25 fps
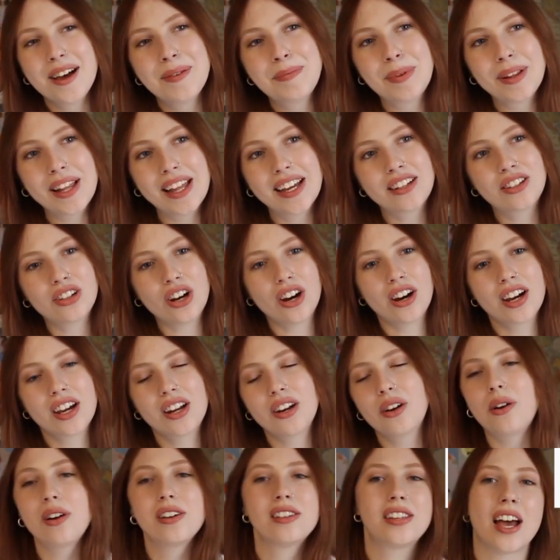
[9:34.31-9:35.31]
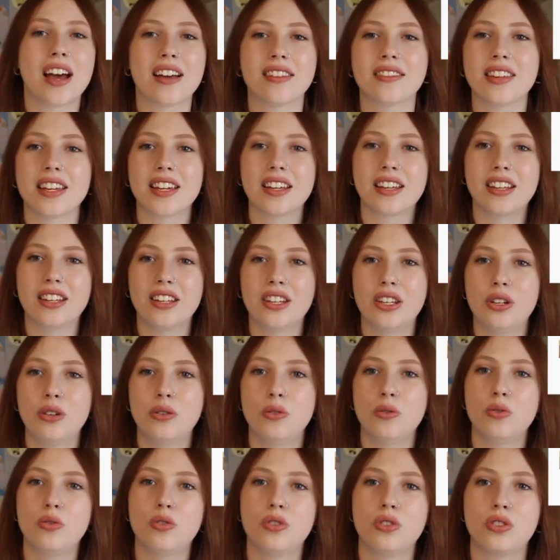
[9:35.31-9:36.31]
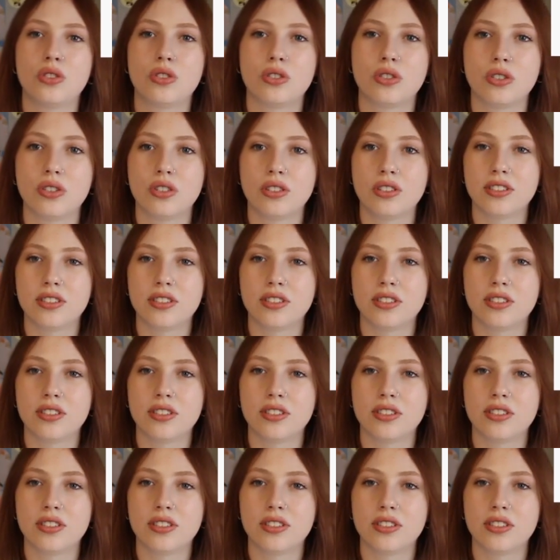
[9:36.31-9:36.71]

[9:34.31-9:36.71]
but like Target always has like huge